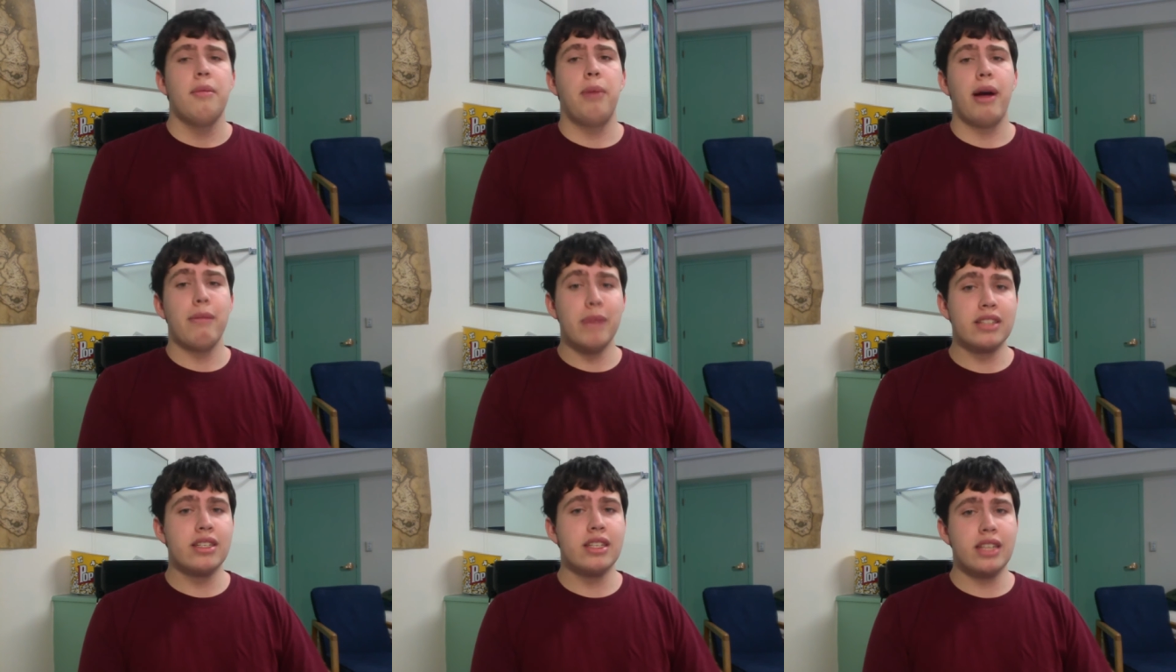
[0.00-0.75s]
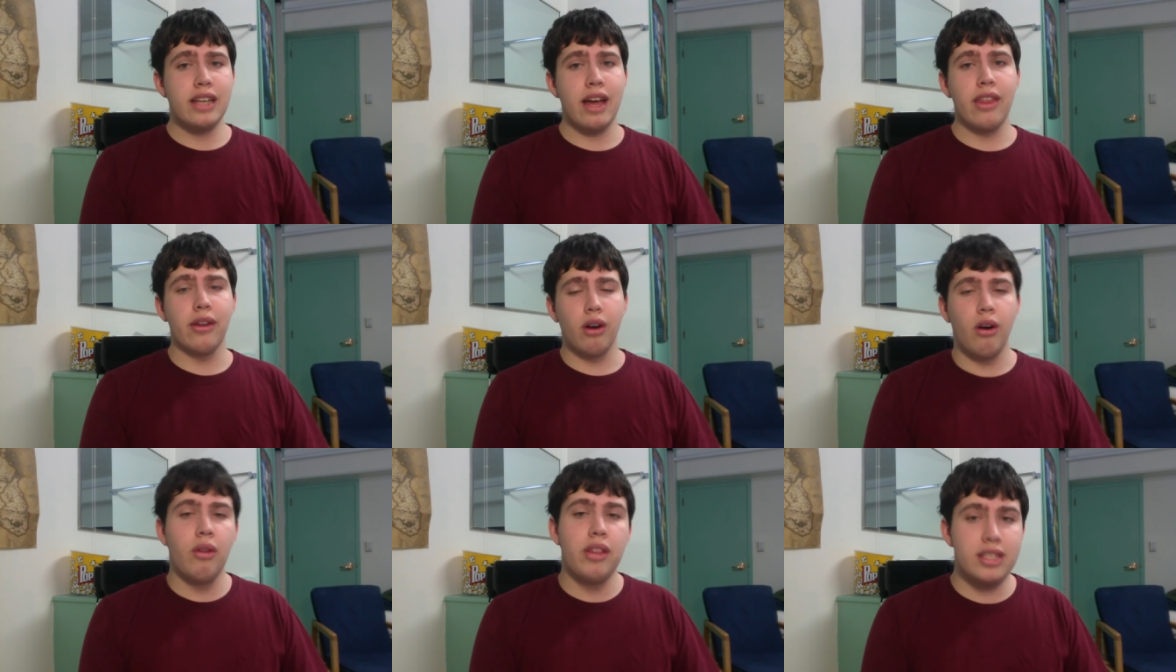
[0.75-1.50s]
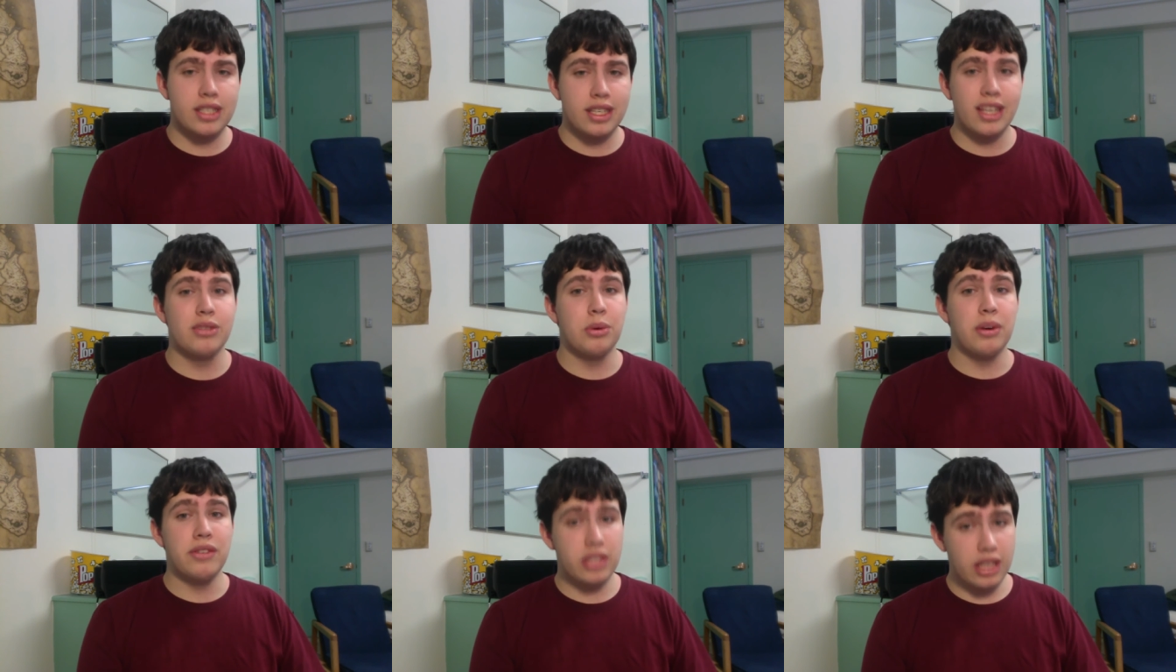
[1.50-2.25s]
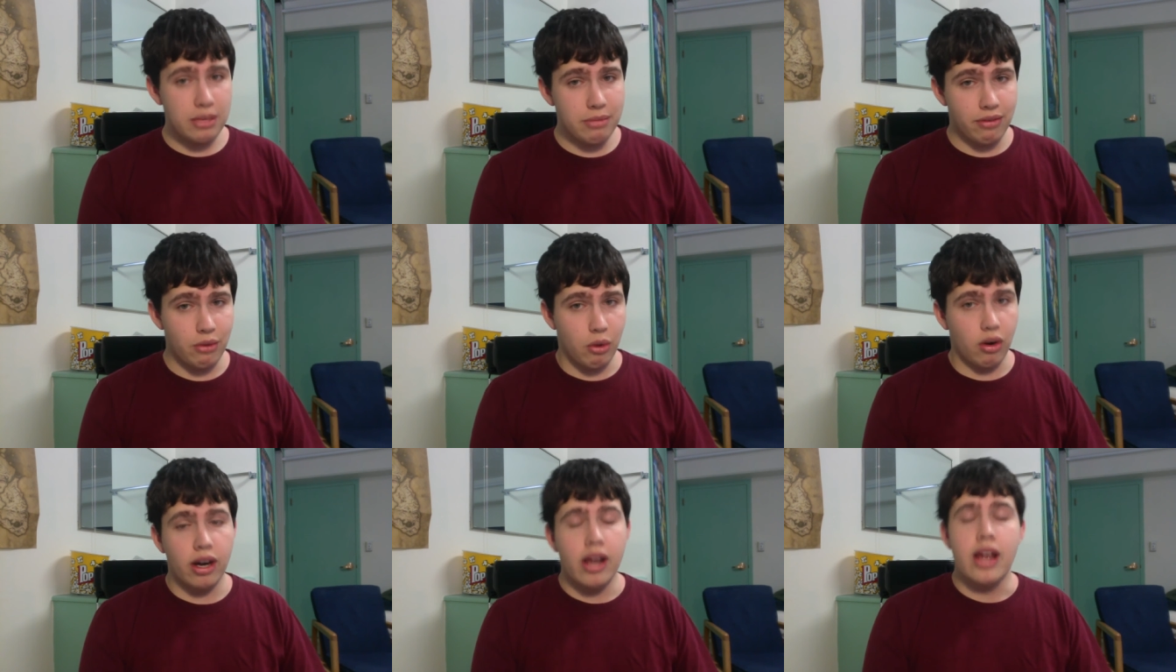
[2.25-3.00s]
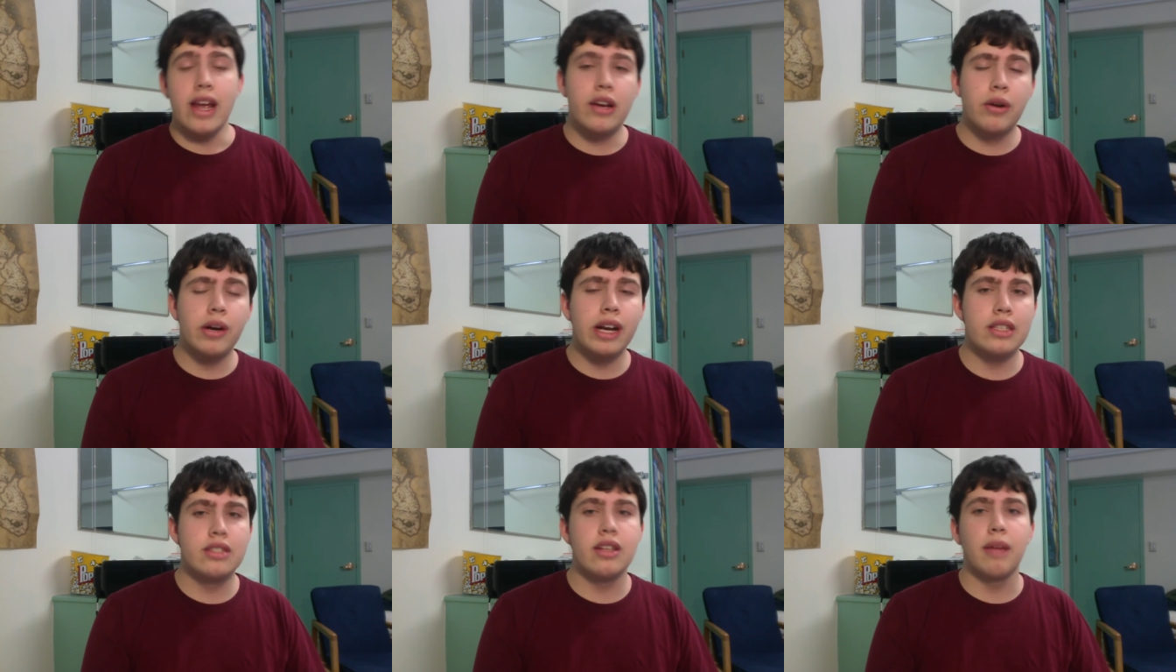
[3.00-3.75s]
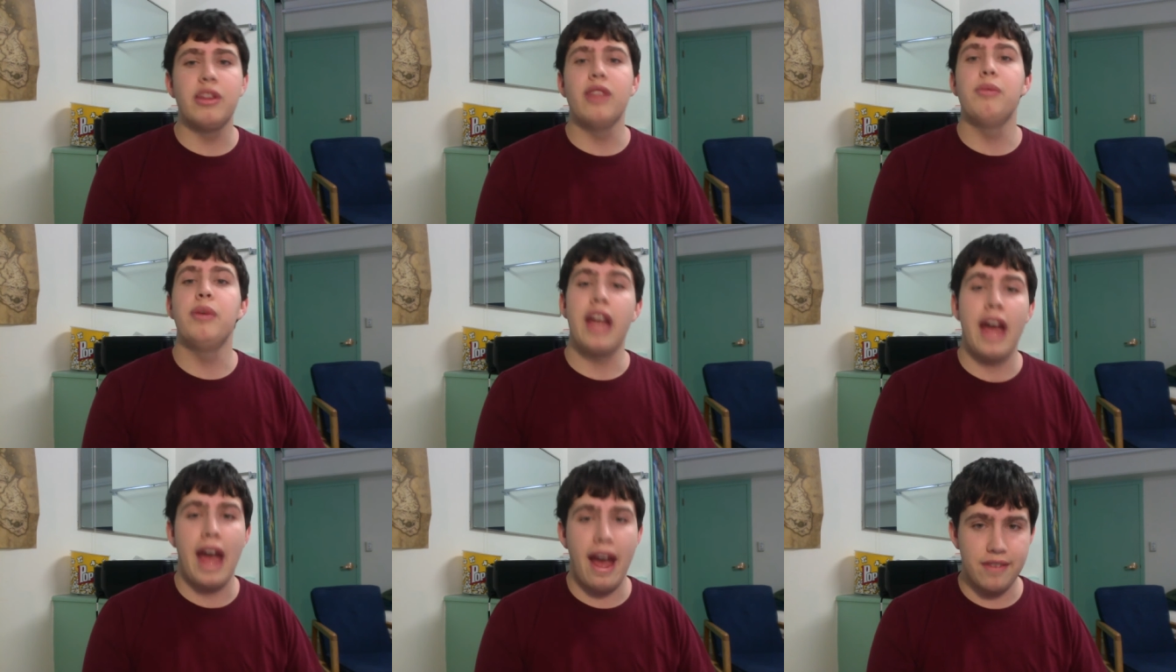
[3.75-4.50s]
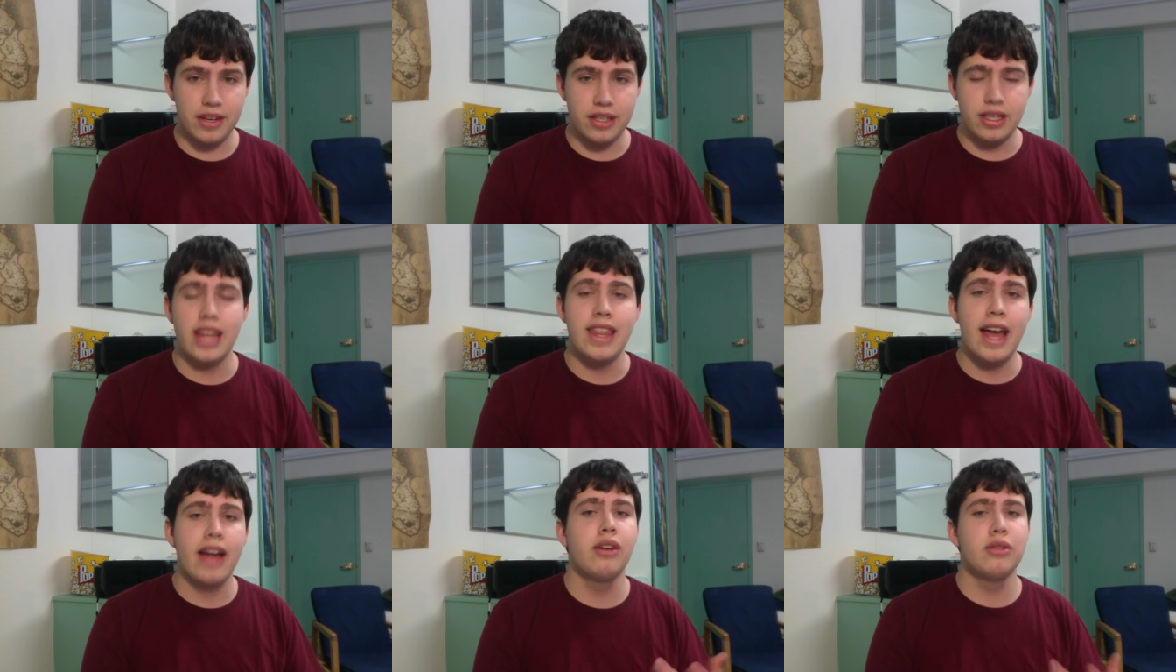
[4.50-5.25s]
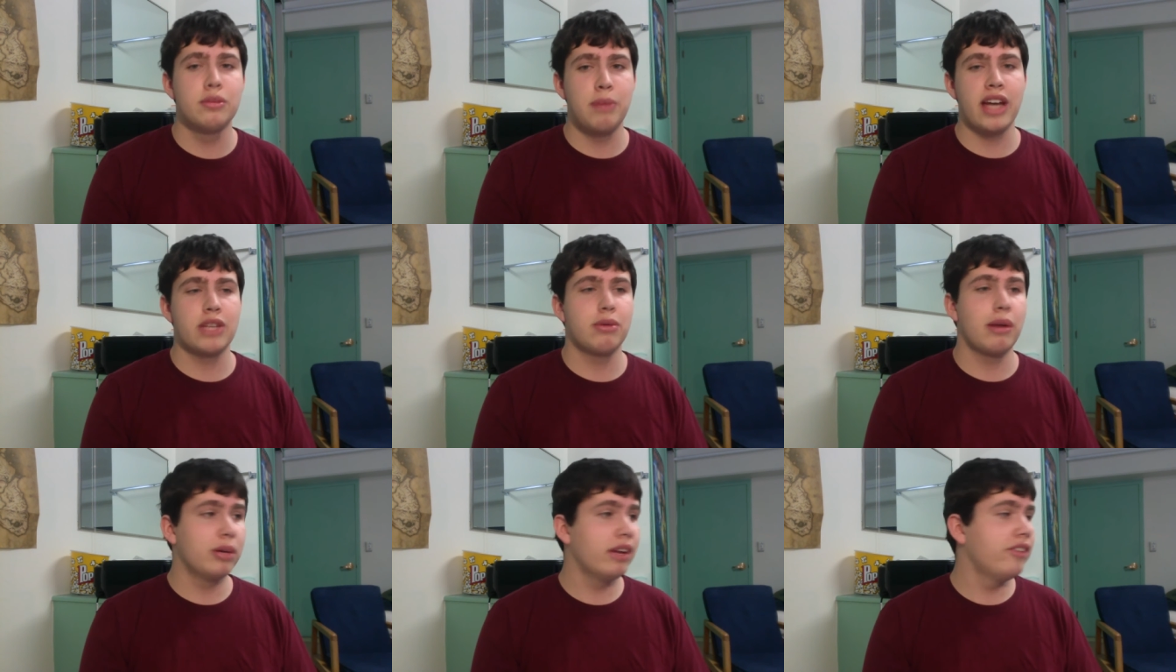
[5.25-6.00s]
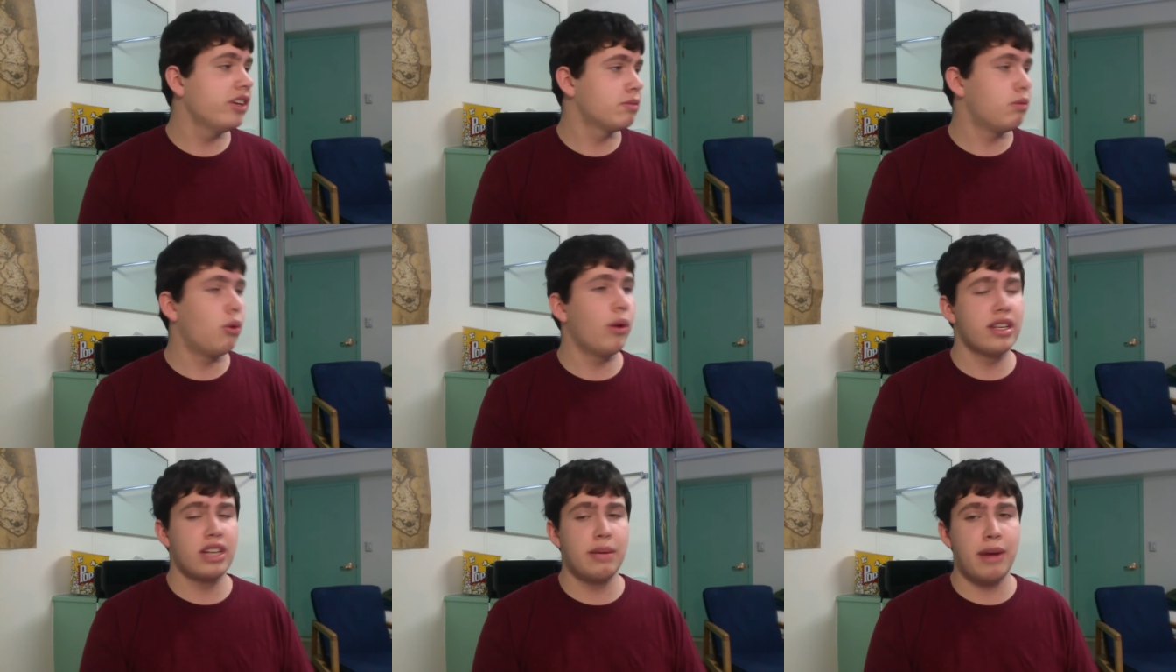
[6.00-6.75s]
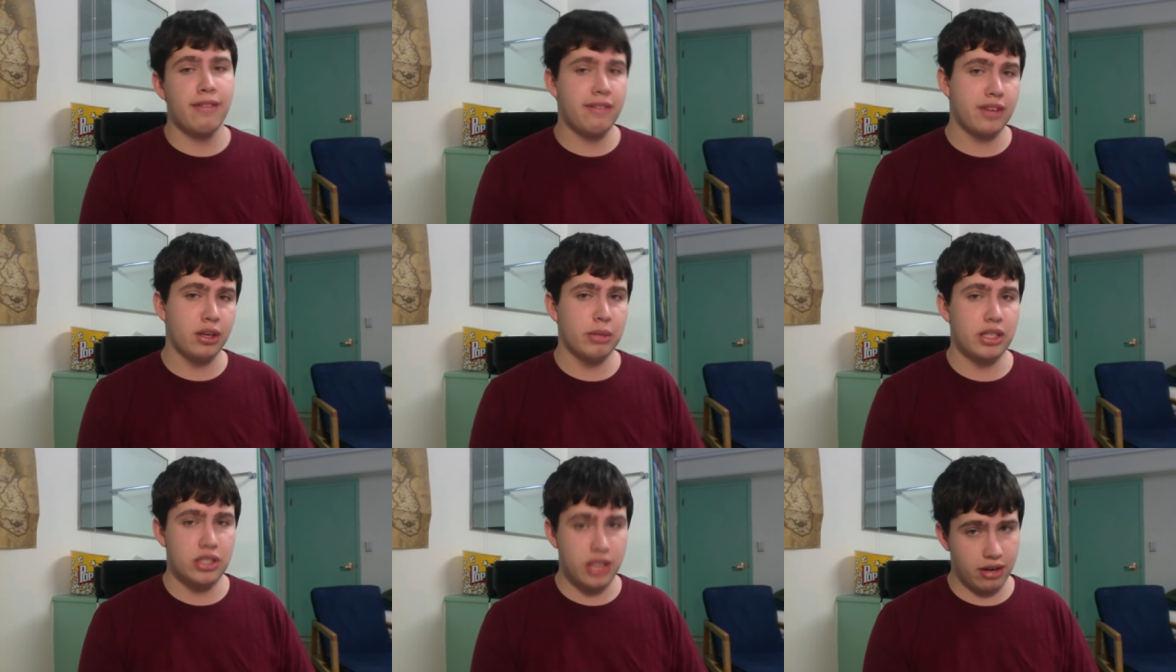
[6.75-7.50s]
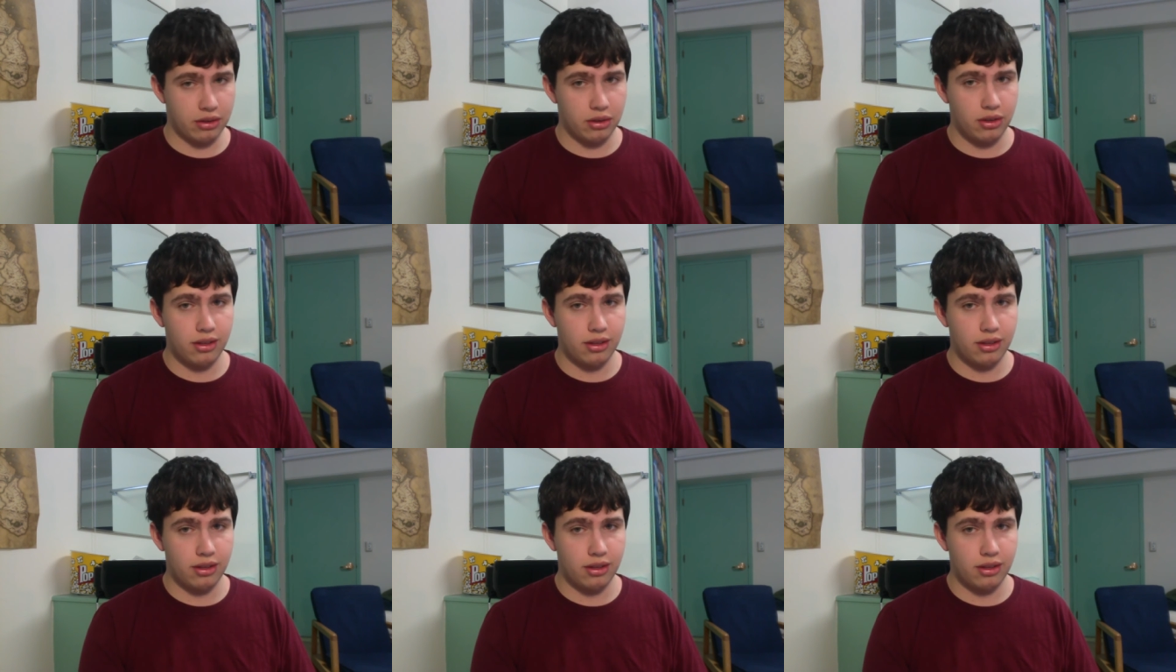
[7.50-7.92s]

By mixing together all these things we've seen before, it creates something we haven't, and that goes back to my previous point about film in general.